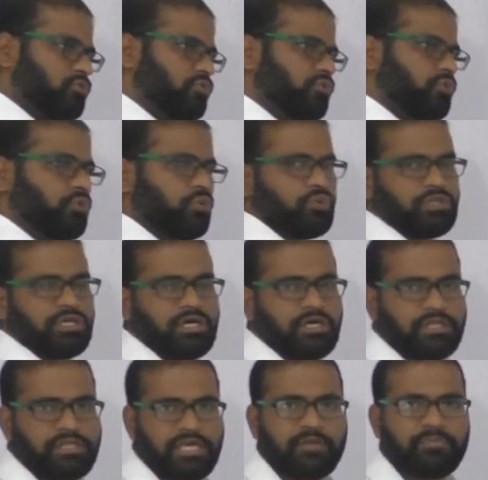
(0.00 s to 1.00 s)
through
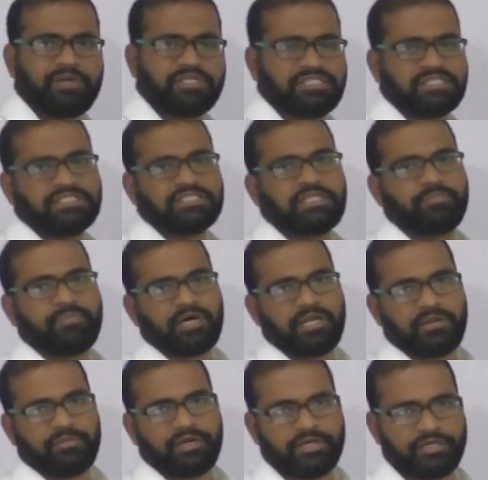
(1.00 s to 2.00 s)
the, their presence in the
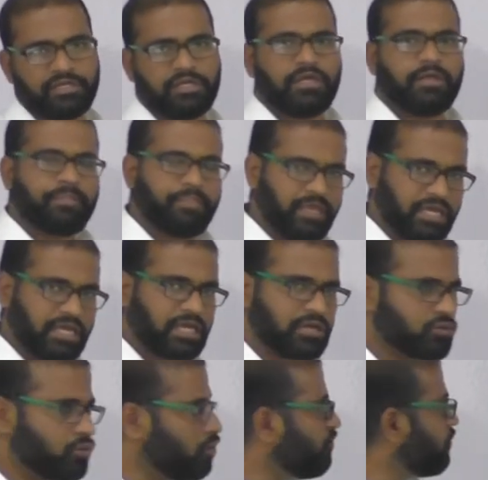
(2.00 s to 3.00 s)
parliament. They
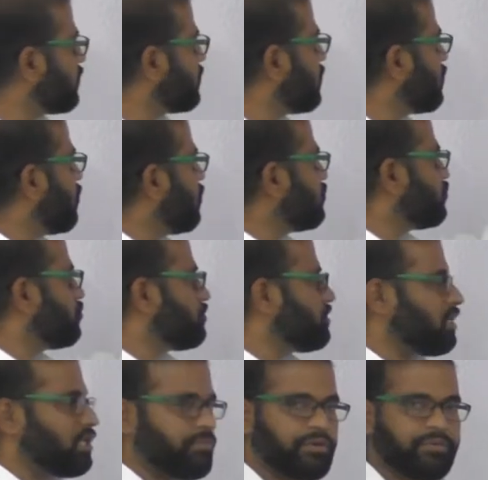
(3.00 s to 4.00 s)
can go for the
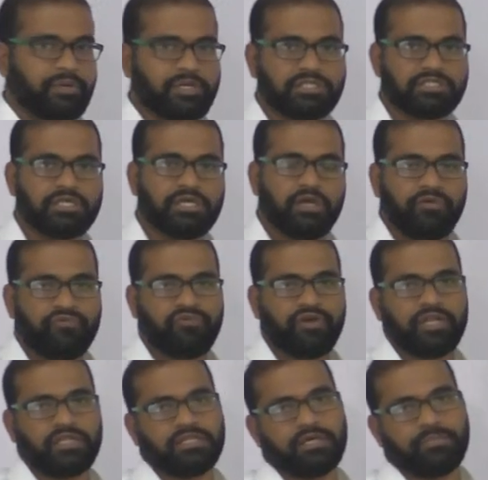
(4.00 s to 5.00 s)
constitutional amendments
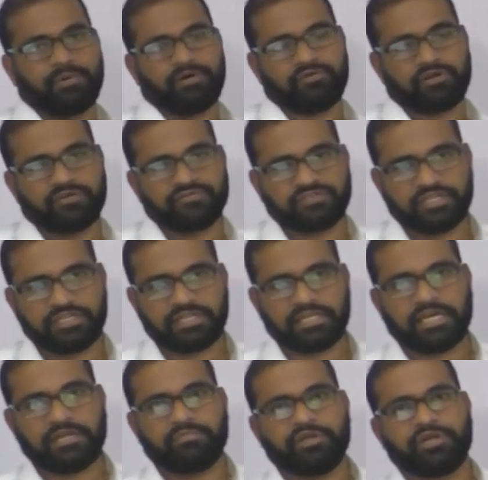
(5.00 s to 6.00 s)
wherein the power of center
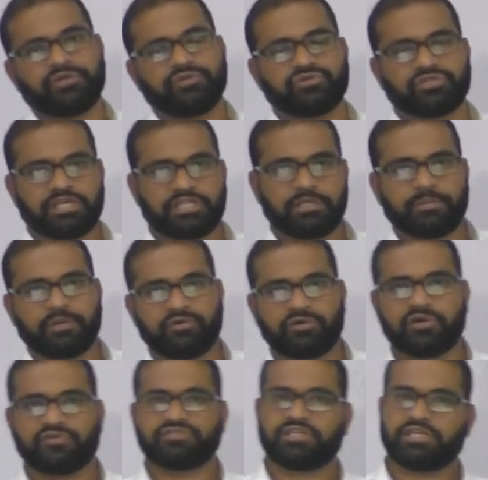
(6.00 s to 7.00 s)
can be reduced and the
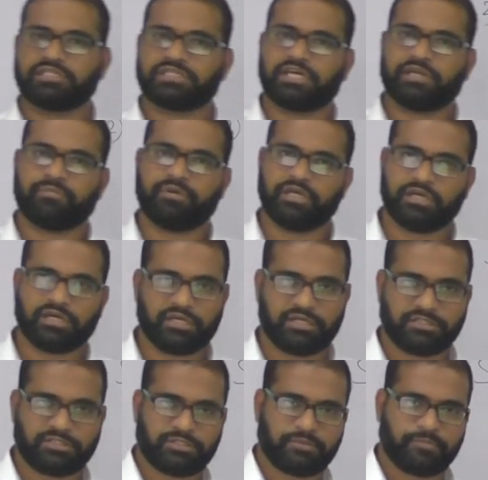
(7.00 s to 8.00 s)
power of states can be
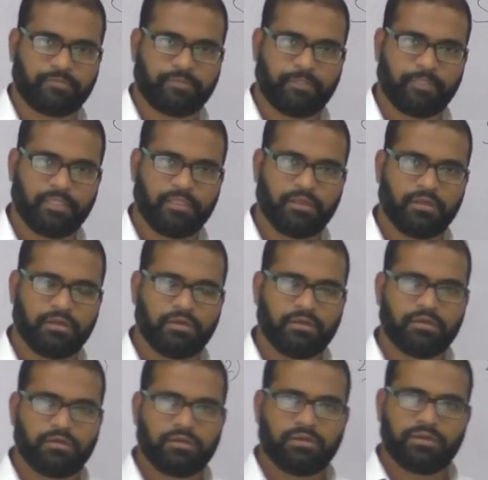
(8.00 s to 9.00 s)
increased.
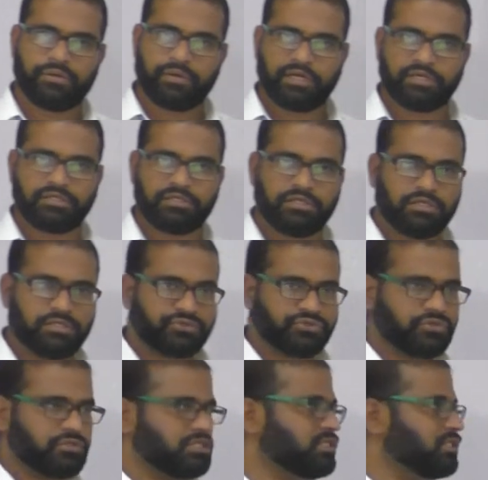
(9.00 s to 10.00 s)
Right?
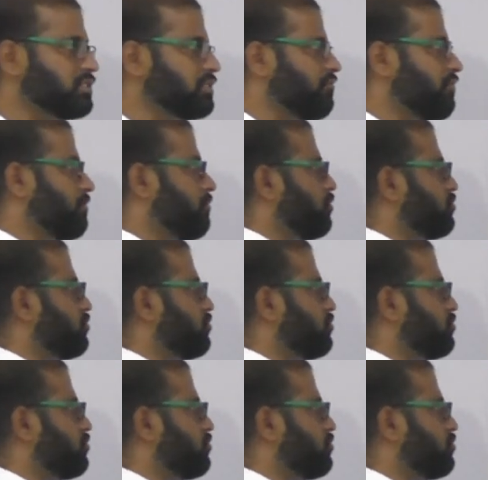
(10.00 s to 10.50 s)
So this is one